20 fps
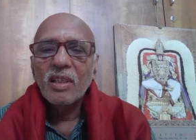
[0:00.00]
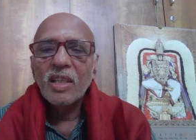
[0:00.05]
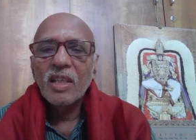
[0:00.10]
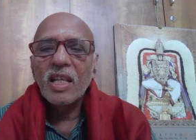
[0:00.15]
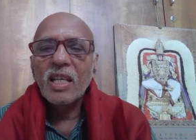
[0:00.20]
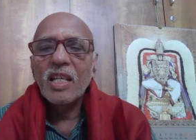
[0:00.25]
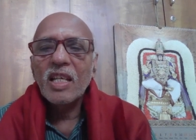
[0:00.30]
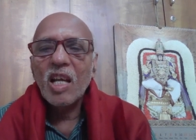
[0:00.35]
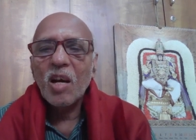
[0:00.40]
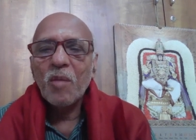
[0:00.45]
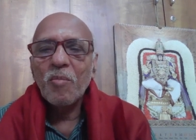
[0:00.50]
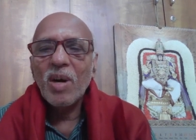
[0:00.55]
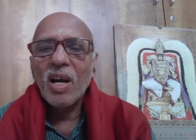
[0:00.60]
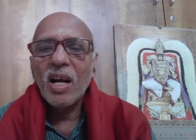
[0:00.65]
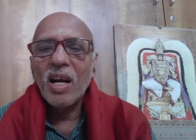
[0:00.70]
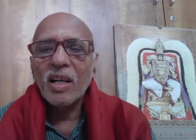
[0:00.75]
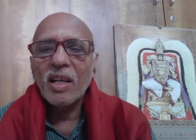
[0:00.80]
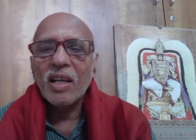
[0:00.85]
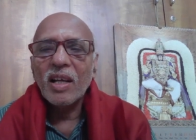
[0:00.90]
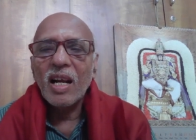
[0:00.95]
Then
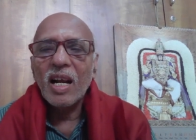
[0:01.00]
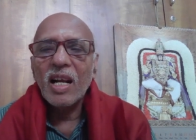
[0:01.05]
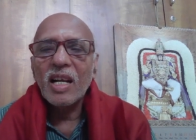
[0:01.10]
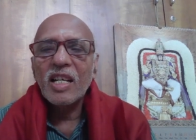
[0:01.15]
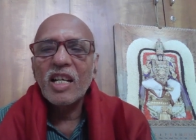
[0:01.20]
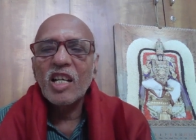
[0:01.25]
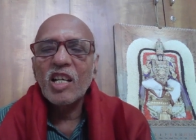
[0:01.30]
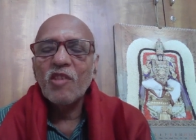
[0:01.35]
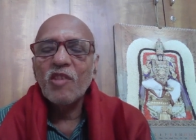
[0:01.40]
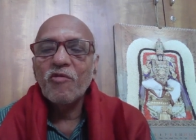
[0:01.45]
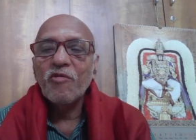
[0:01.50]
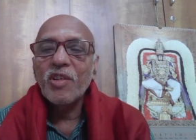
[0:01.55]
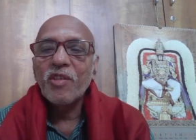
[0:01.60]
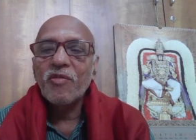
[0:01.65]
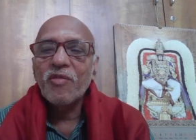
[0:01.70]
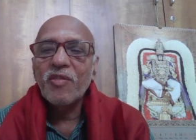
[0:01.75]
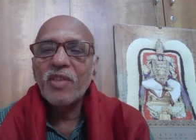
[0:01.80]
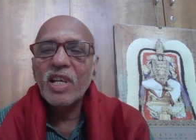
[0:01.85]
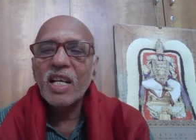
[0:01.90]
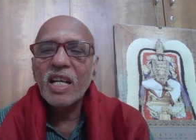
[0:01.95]
Yama granted him
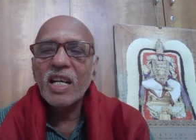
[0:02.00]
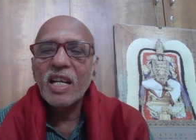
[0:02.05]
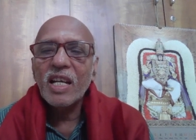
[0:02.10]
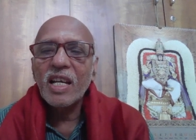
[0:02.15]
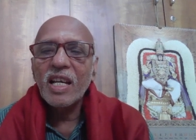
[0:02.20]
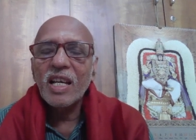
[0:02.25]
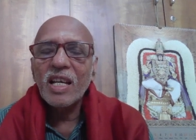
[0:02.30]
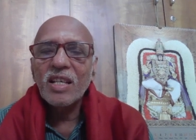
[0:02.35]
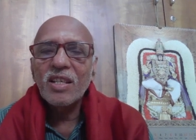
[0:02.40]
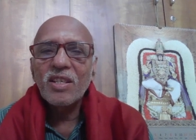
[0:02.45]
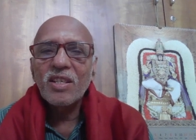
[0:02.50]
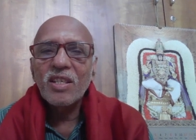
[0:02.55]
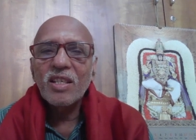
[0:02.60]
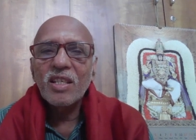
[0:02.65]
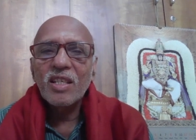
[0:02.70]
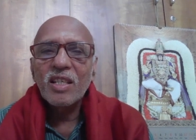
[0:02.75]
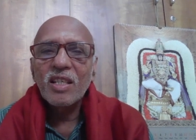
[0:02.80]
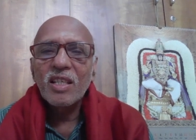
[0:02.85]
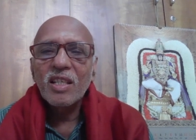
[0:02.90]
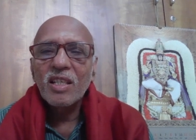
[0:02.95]
15
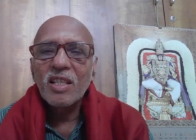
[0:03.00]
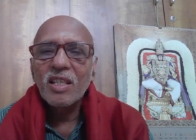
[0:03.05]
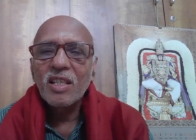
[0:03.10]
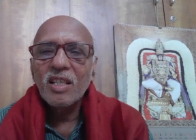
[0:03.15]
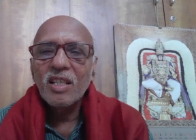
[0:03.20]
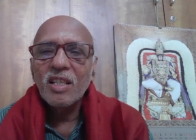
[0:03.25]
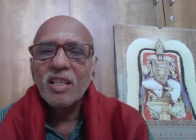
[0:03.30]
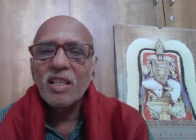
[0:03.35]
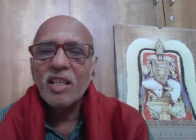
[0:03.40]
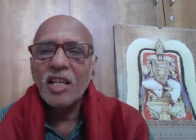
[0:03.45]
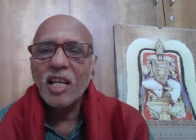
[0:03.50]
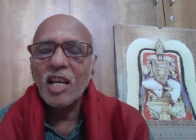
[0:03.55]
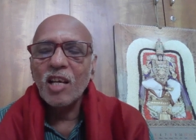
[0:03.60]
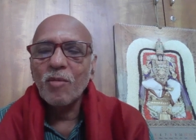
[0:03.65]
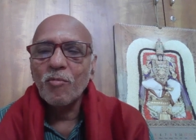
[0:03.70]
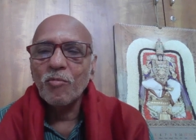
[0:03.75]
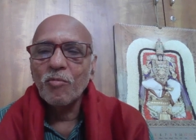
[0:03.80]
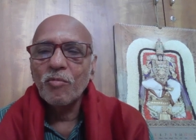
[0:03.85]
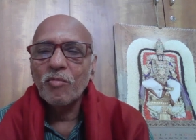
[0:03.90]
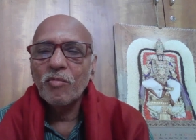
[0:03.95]
days
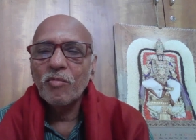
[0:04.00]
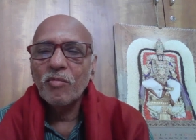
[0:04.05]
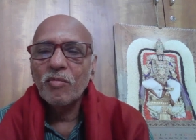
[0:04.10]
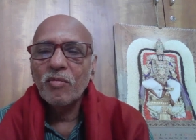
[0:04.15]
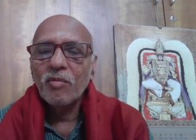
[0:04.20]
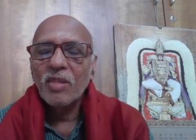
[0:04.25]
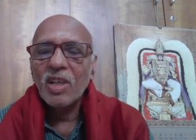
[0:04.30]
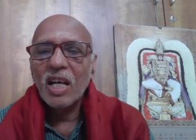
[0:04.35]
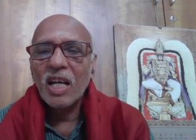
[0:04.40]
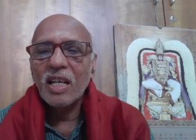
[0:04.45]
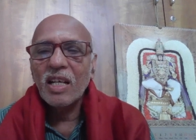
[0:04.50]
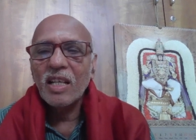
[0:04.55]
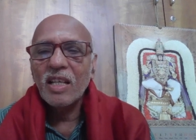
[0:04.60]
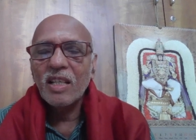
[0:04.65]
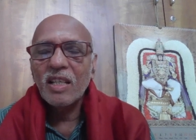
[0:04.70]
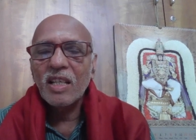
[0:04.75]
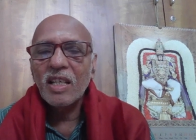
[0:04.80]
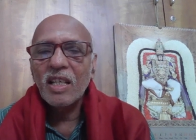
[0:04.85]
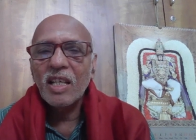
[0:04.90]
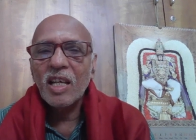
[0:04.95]
time
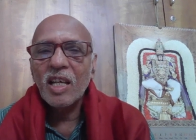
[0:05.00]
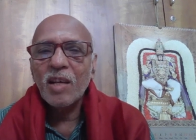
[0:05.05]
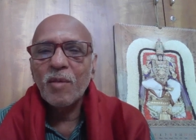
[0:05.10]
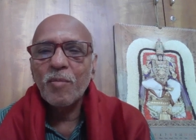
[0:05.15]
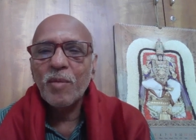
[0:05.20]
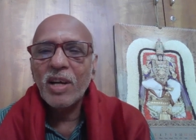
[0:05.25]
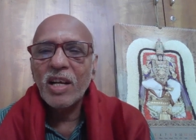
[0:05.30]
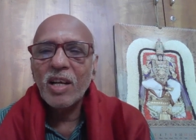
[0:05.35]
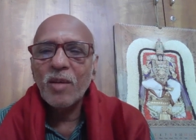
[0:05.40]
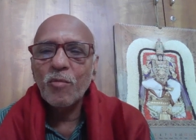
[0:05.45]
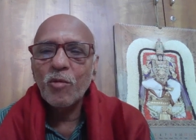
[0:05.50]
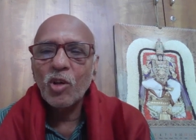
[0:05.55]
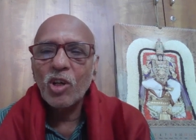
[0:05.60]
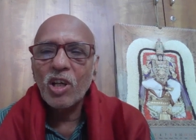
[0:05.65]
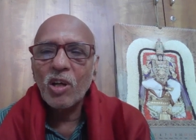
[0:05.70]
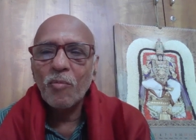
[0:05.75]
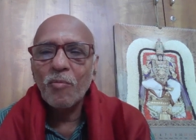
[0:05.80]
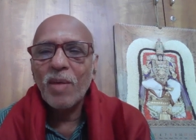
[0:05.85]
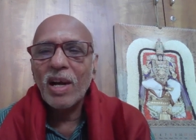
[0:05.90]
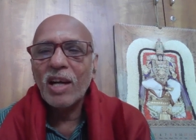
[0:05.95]
and he made him to
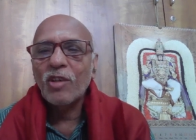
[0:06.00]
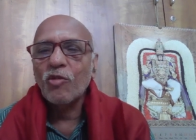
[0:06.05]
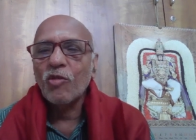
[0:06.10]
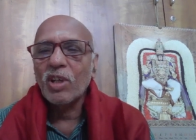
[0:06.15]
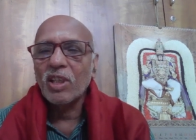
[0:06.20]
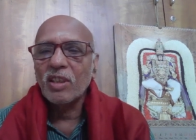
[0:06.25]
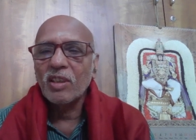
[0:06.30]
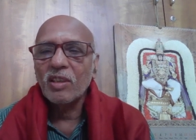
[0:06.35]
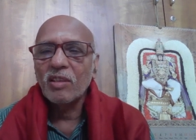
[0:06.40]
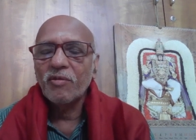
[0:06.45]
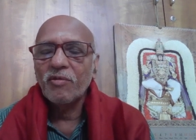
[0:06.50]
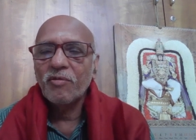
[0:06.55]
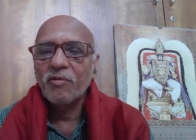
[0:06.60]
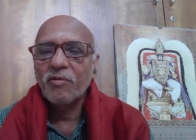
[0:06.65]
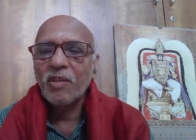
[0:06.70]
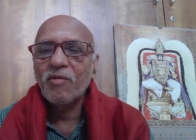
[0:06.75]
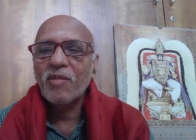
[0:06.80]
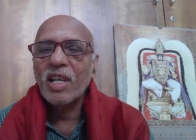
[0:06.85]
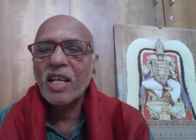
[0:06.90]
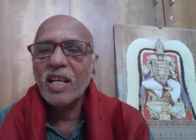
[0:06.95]
come back to earth,
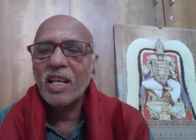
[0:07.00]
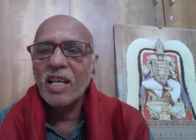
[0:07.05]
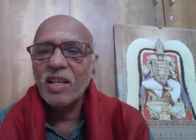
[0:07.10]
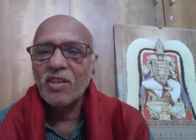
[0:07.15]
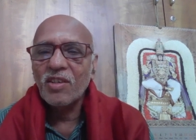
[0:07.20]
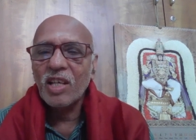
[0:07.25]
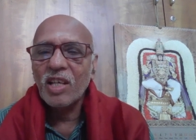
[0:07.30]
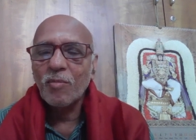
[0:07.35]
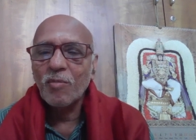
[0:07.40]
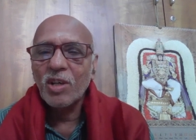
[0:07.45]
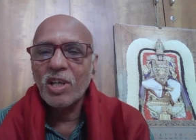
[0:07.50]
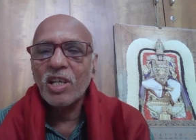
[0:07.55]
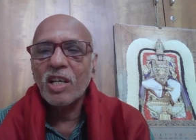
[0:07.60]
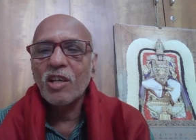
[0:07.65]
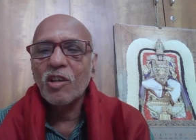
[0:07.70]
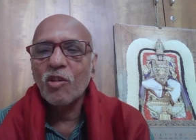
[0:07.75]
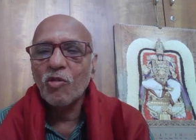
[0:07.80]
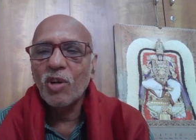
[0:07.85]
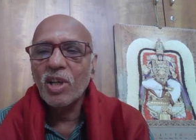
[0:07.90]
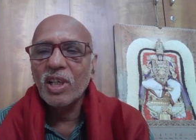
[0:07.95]
15 days time,
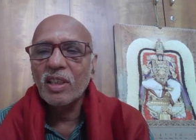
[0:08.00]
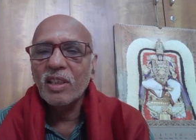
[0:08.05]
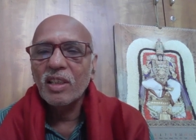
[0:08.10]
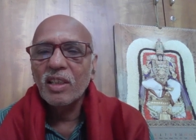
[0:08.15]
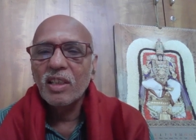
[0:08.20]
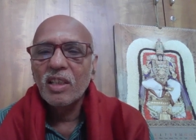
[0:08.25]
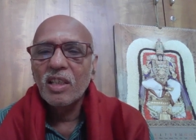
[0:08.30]
return to earth